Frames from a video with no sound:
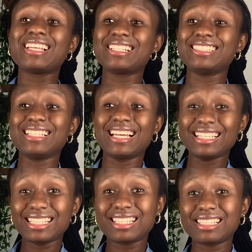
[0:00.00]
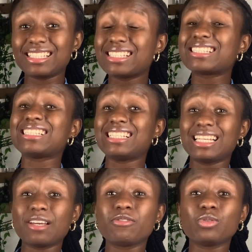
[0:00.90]
Like, it's
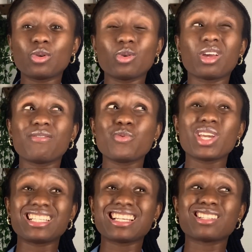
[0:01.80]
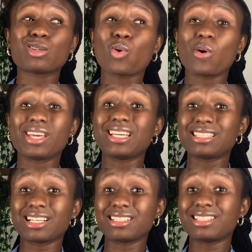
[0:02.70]
11 o'clock, everywhere is as quiet
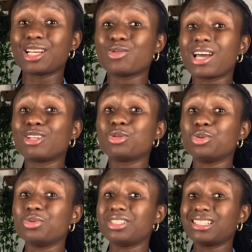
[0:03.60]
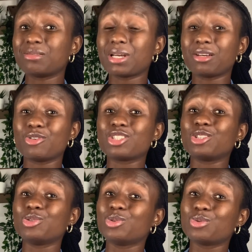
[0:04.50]
as, that's why I had to use this mic, because I
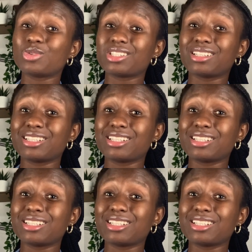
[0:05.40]
don't want to shout,